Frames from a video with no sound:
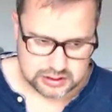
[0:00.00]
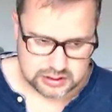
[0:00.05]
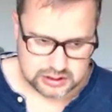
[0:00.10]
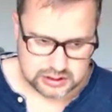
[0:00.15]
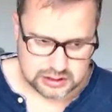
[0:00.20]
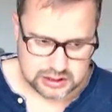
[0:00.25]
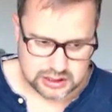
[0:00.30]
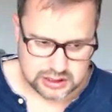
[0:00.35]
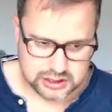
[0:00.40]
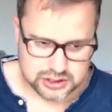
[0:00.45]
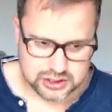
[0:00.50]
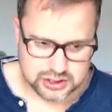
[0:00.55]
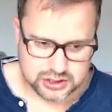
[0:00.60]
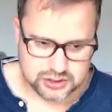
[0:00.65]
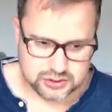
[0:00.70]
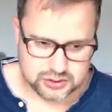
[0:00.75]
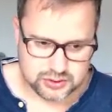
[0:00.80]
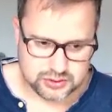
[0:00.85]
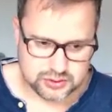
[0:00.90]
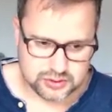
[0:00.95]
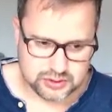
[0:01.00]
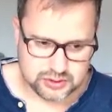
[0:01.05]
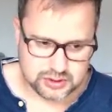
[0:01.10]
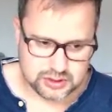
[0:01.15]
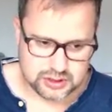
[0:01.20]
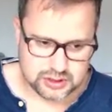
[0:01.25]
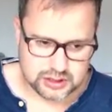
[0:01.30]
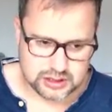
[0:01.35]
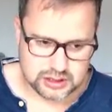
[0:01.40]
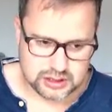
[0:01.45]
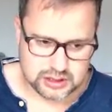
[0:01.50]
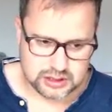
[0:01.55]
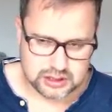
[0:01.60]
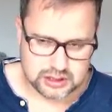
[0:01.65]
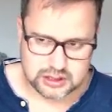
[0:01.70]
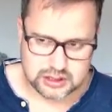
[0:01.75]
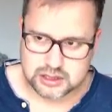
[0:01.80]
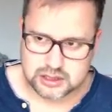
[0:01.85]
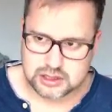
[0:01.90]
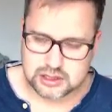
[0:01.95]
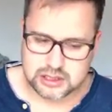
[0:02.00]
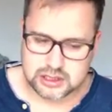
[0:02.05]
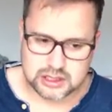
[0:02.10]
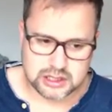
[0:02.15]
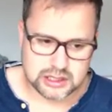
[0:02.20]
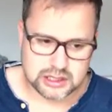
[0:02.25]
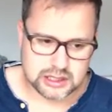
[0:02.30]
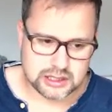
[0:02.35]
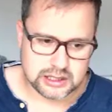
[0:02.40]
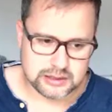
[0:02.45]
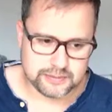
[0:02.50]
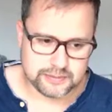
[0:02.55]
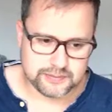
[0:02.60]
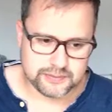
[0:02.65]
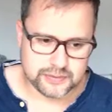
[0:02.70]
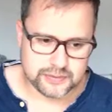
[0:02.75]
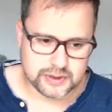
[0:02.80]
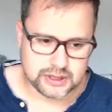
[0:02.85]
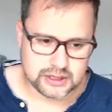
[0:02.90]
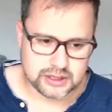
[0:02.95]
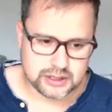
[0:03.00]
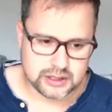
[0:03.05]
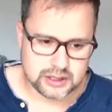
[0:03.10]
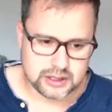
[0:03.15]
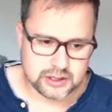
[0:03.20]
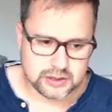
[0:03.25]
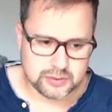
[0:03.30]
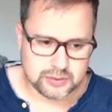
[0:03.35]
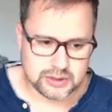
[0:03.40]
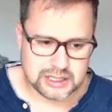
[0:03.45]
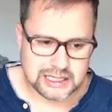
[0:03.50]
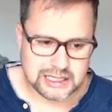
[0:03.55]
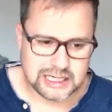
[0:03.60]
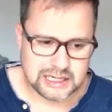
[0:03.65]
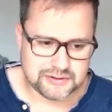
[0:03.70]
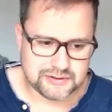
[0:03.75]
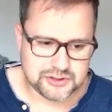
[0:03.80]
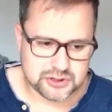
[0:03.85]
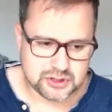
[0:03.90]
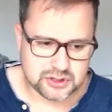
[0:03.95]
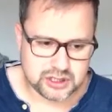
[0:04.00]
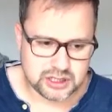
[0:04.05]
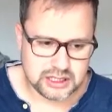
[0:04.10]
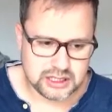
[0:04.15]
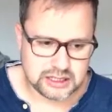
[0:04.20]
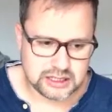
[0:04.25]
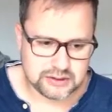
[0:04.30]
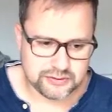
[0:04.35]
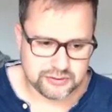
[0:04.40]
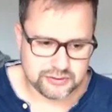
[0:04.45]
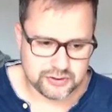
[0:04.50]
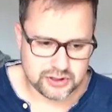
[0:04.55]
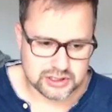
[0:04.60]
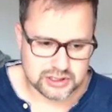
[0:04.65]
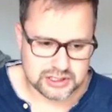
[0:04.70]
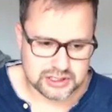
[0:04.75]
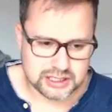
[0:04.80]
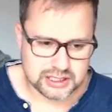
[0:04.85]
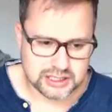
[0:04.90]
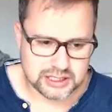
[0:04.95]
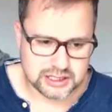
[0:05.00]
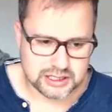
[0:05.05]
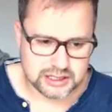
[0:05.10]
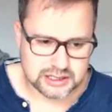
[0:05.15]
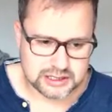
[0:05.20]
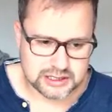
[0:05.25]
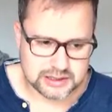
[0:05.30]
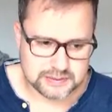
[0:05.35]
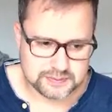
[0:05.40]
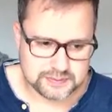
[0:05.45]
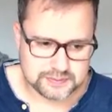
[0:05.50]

I just do well, I have to clear first, I guess.